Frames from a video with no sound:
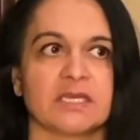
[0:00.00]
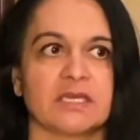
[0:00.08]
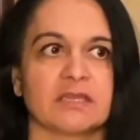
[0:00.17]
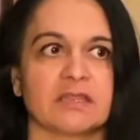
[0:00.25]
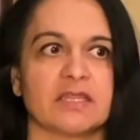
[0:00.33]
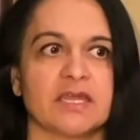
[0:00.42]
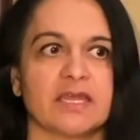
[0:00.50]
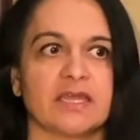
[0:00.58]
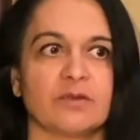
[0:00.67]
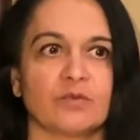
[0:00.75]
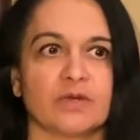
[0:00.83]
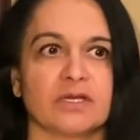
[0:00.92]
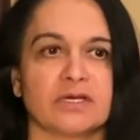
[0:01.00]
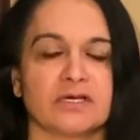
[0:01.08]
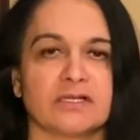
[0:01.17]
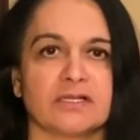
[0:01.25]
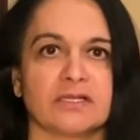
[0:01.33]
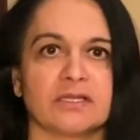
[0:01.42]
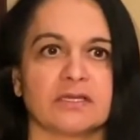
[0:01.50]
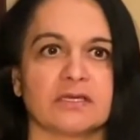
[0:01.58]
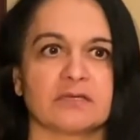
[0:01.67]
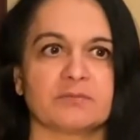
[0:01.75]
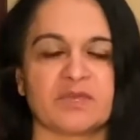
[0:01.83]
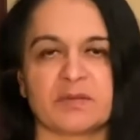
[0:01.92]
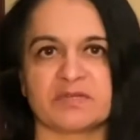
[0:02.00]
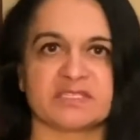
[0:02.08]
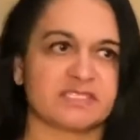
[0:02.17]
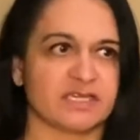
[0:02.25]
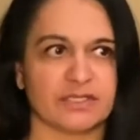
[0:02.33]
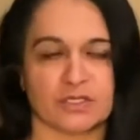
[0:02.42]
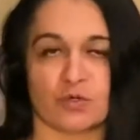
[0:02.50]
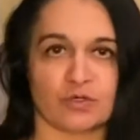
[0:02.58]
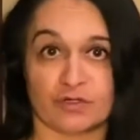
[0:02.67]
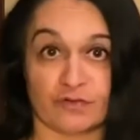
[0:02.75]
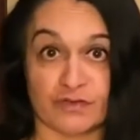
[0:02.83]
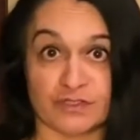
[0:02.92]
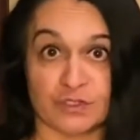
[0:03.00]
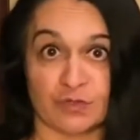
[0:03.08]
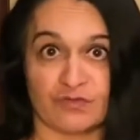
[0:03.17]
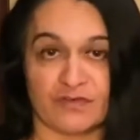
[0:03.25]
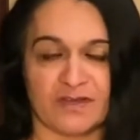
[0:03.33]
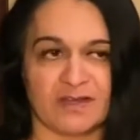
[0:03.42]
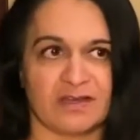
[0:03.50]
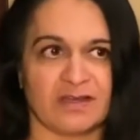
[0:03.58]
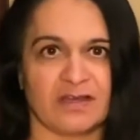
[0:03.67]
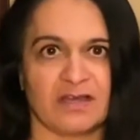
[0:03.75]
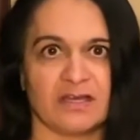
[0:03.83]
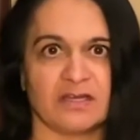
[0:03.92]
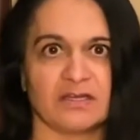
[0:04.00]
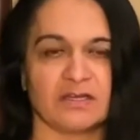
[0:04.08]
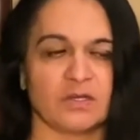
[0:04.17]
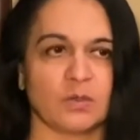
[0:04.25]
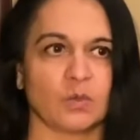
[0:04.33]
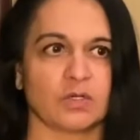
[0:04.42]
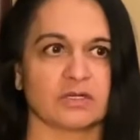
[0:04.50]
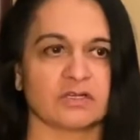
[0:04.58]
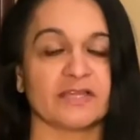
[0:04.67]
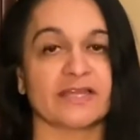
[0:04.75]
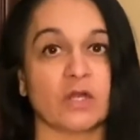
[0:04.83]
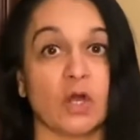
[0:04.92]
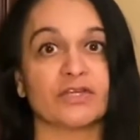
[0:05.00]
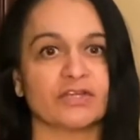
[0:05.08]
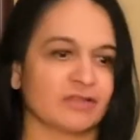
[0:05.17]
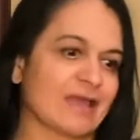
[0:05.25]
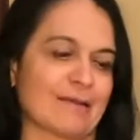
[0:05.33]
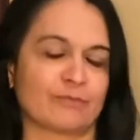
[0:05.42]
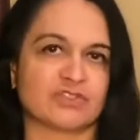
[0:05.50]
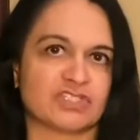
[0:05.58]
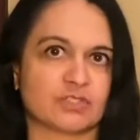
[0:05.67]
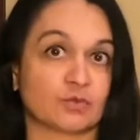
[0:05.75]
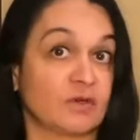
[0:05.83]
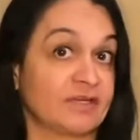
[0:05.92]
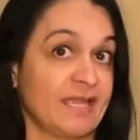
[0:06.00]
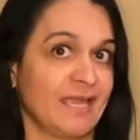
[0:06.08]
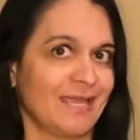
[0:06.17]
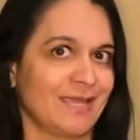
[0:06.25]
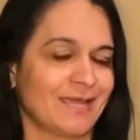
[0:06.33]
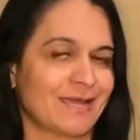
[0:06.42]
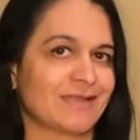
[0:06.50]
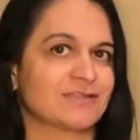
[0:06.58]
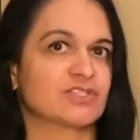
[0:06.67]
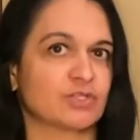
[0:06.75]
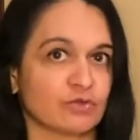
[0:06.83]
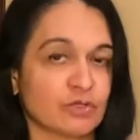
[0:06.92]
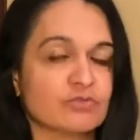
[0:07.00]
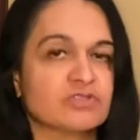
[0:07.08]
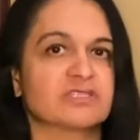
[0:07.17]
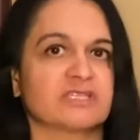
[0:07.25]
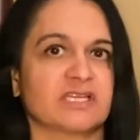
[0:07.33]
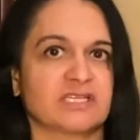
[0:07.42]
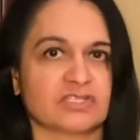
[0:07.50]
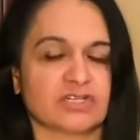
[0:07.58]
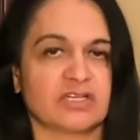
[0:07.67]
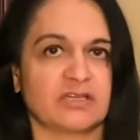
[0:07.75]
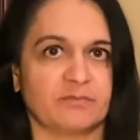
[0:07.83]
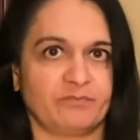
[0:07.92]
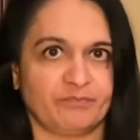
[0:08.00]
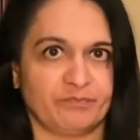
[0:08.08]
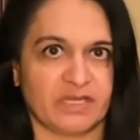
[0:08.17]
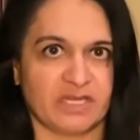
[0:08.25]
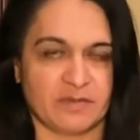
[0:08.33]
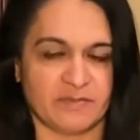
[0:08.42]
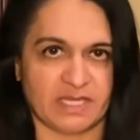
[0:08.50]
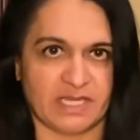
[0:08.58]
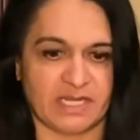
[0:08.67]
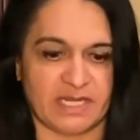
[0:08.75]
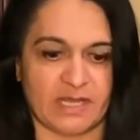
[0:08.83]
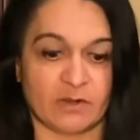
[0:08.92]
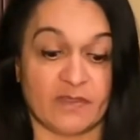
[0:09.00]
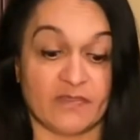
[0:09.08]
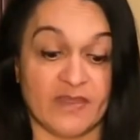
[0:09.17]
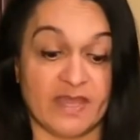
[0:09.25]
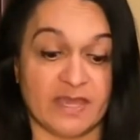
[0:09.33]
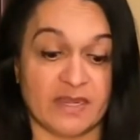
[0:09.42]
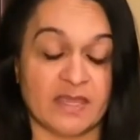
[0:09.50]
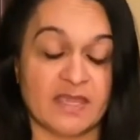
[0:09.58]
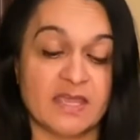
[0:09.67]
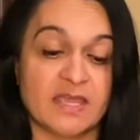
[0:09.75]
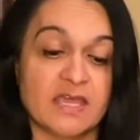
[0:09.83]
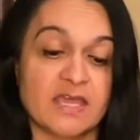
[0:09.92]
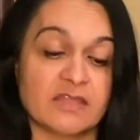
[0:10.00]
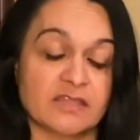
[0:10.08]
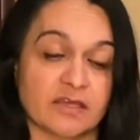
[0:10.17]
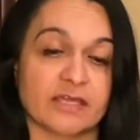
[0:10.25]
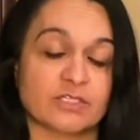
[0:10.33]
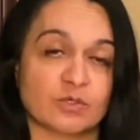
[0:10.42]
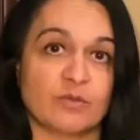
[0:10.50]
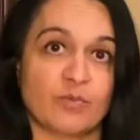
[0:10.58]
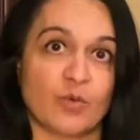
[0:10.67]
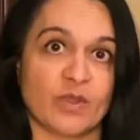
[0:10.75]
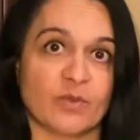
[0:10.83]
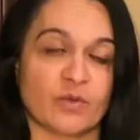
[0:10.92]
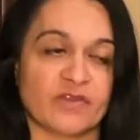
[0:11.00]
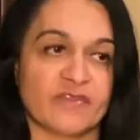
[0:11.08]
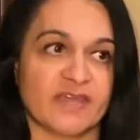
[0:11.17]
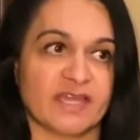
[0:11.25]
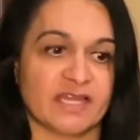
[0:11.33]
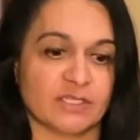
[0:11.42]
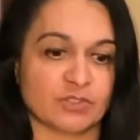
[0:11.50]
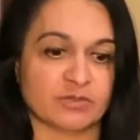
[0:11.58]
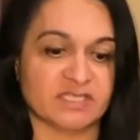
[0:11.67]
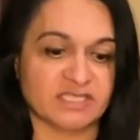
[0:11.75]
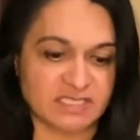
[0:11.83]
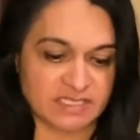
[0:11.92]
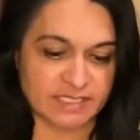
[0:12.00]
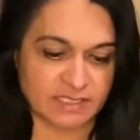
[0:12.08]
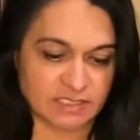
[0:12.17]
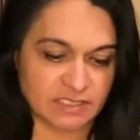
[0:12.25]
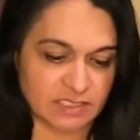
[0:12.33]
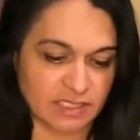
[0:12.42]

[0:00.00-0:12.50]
they will be able to sit in the corner of the sofa or like on your lap with just one hand. So those things are going to be coming in now. And then they'll get to a point where they can actually sit